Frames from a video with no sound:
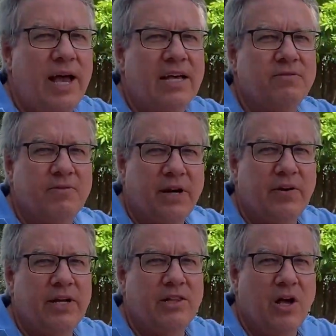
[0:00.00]
has
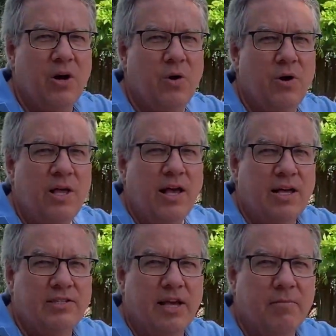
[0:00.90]
very low
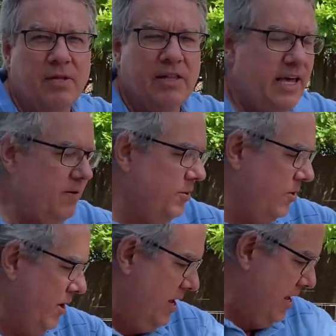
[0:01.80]
assembly labor.